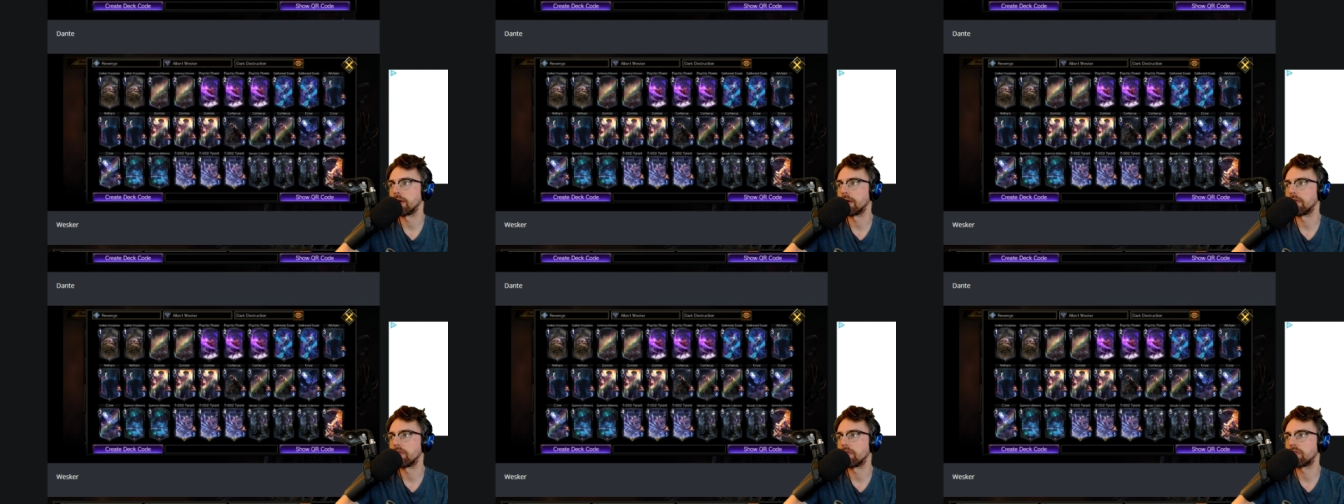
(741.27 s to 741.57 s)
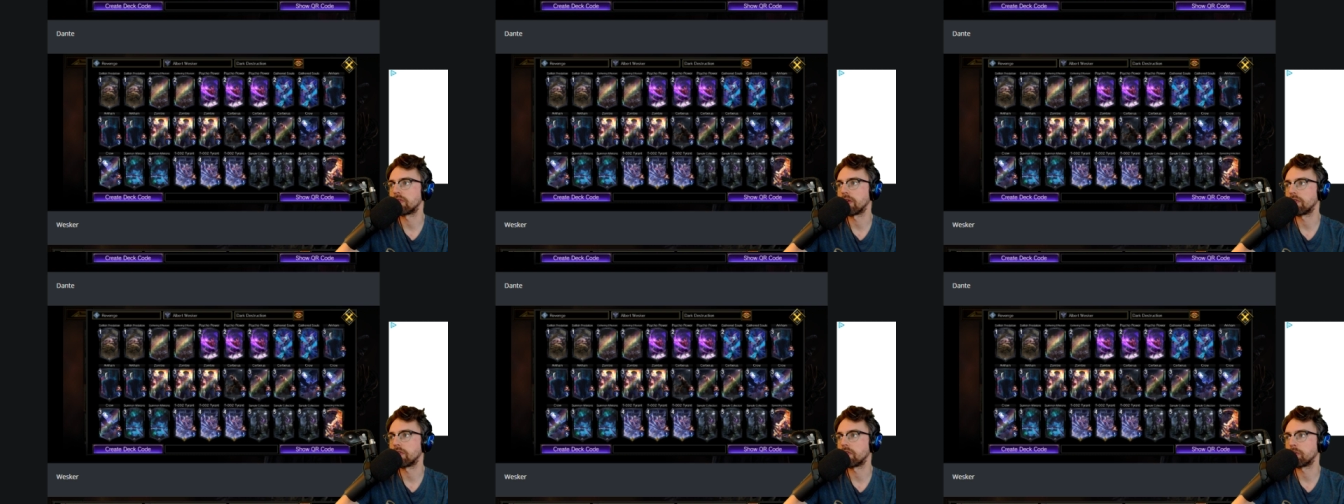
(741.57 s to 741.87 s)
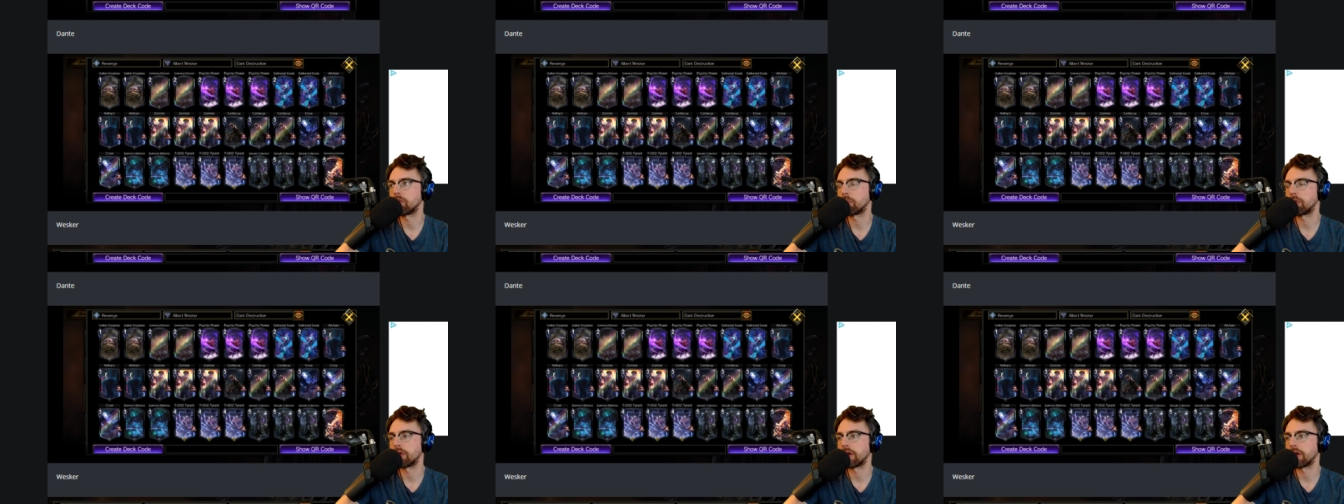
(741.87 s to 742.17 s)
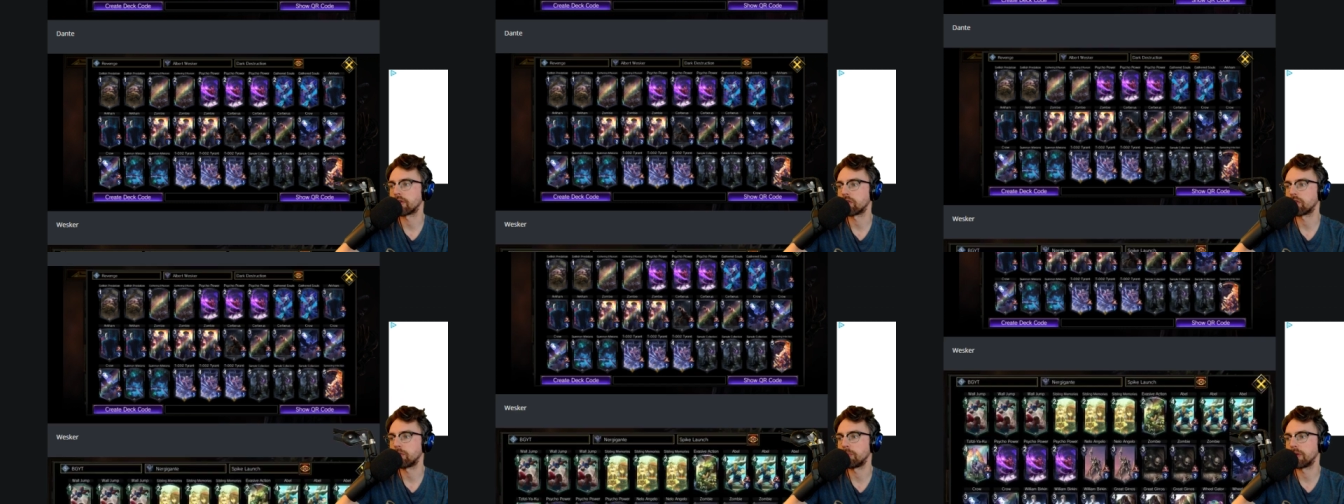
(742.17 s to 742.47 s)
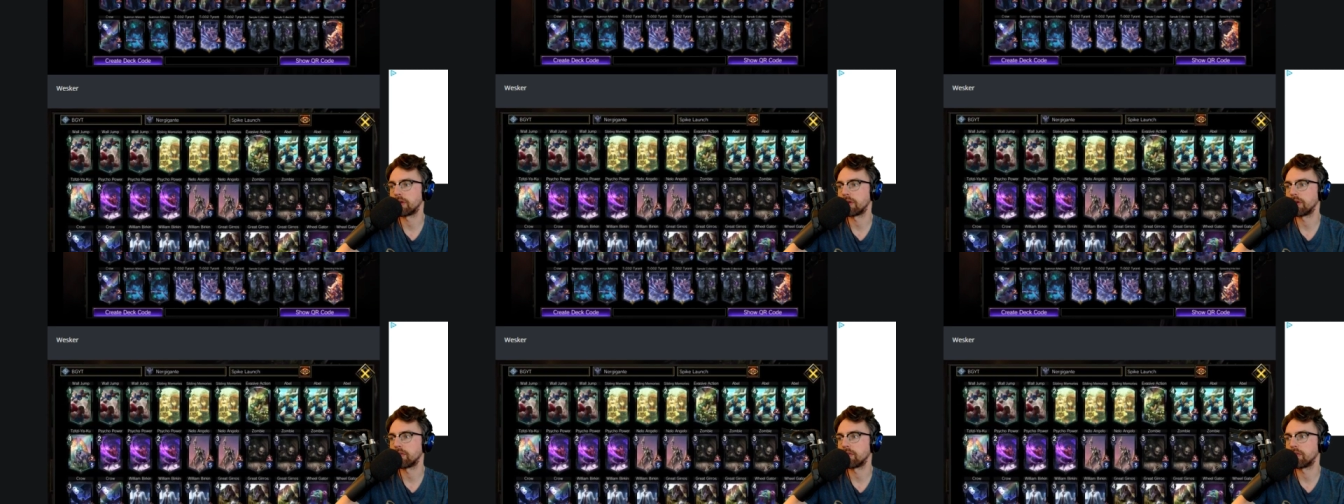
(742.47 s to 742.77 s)
selfless protection,
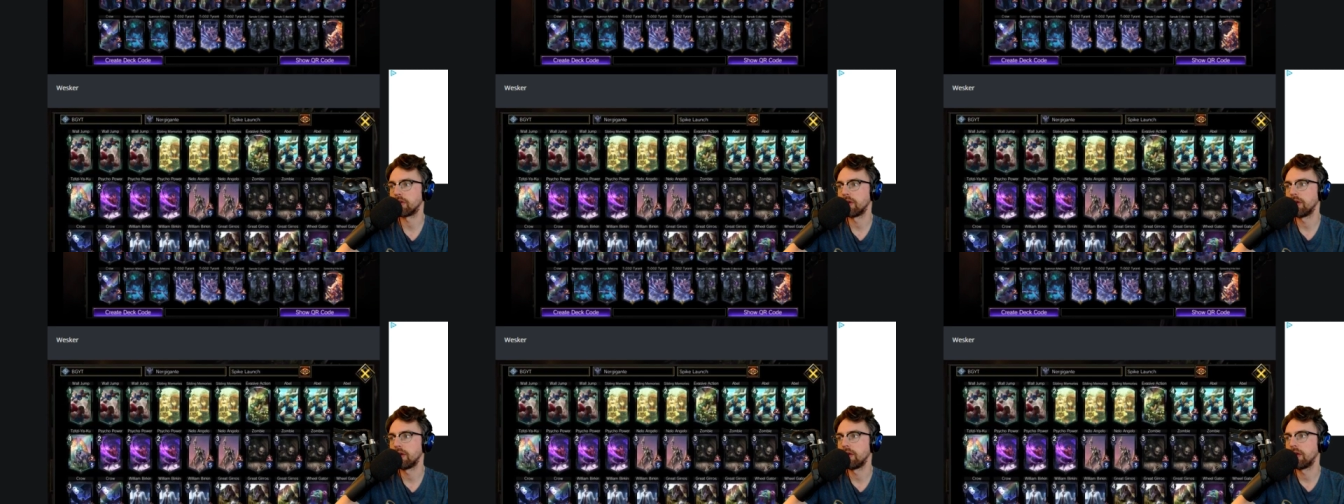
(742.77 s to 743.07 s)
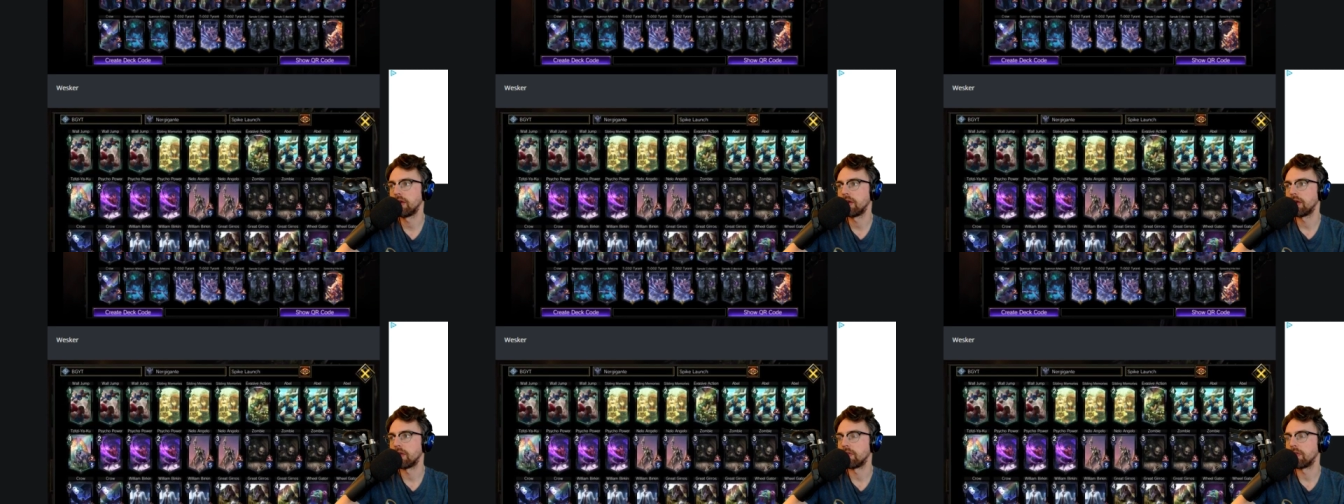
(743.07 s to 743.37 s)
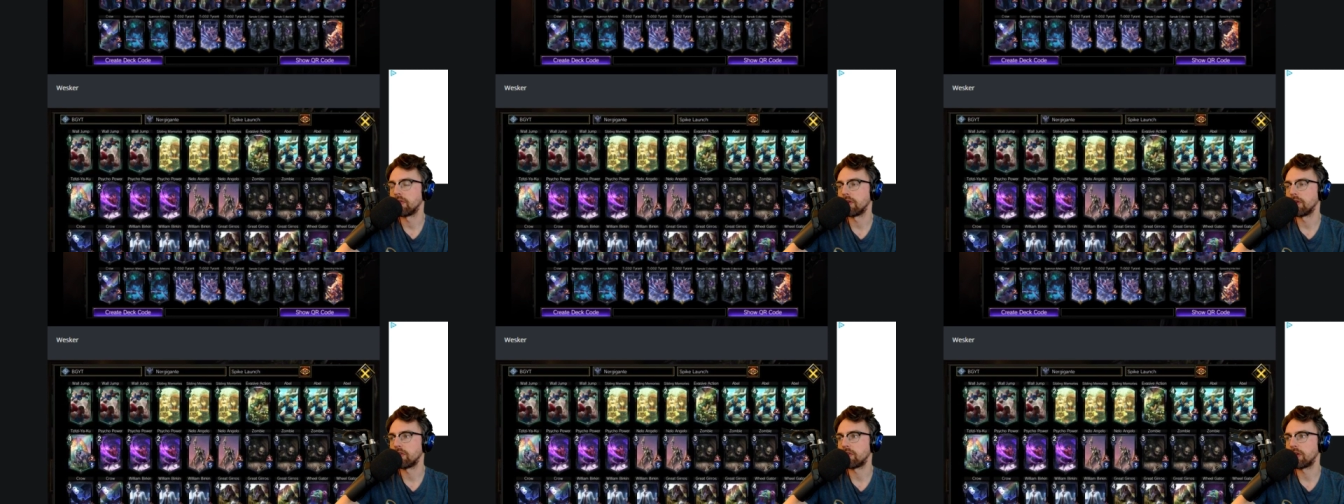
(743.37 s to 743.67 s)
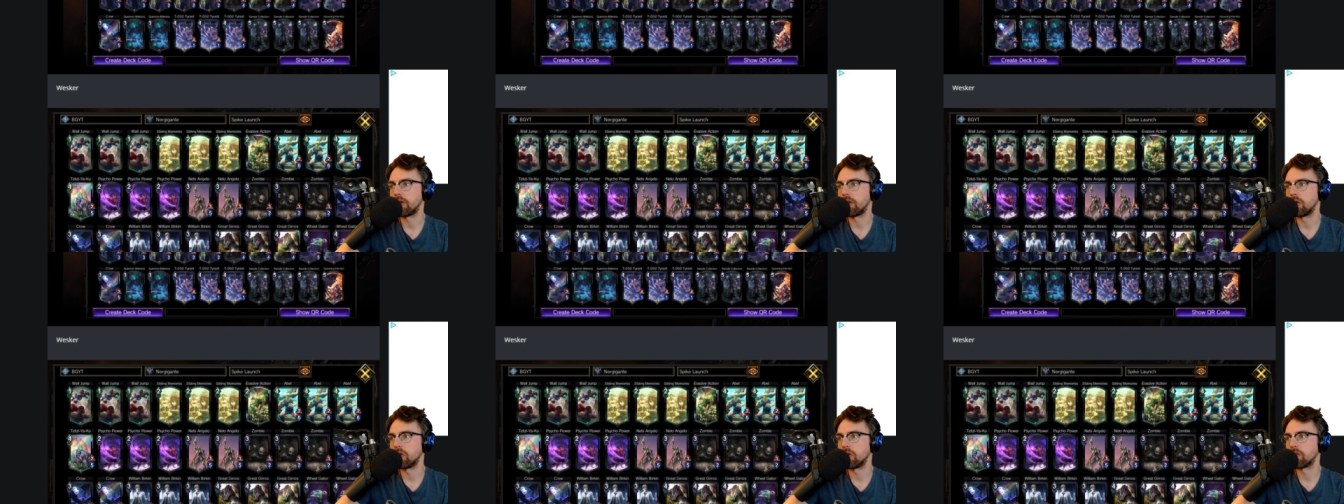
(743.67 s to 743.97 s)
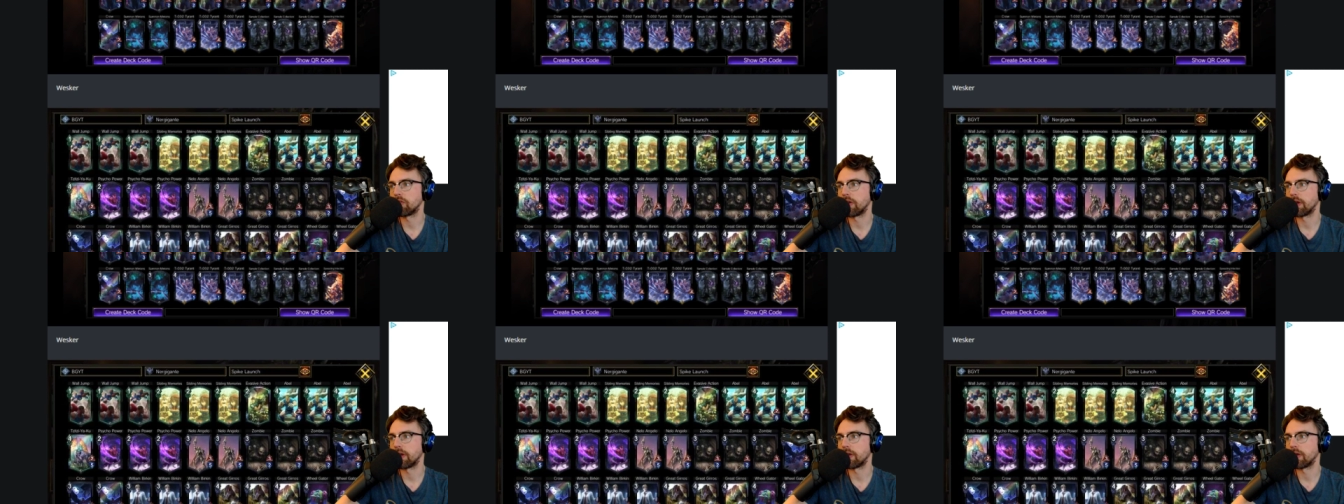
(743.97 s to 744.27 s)
because these
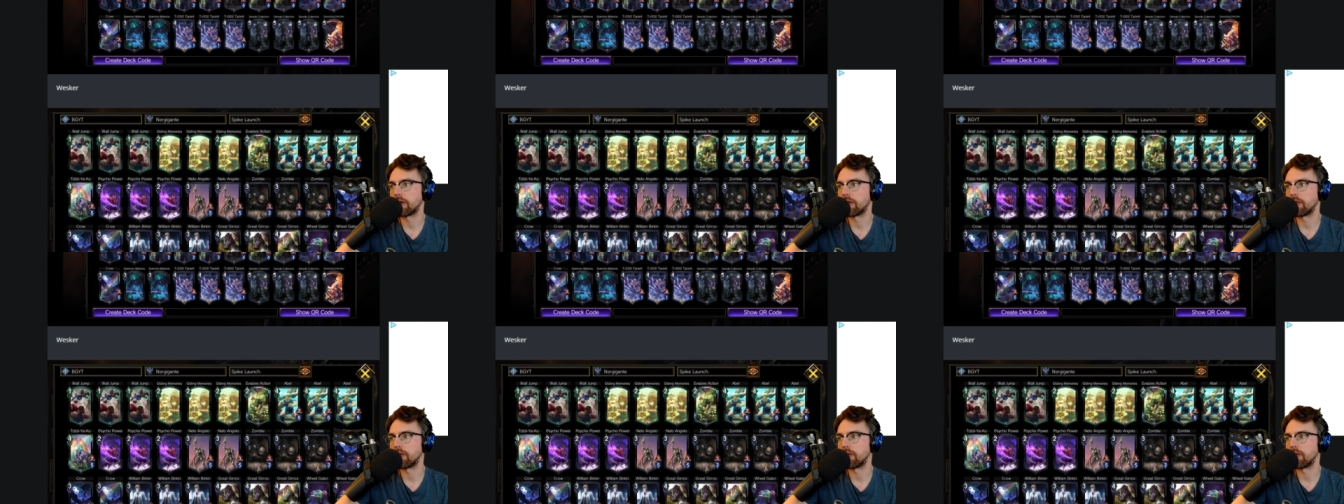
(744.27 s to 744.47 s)
heals, like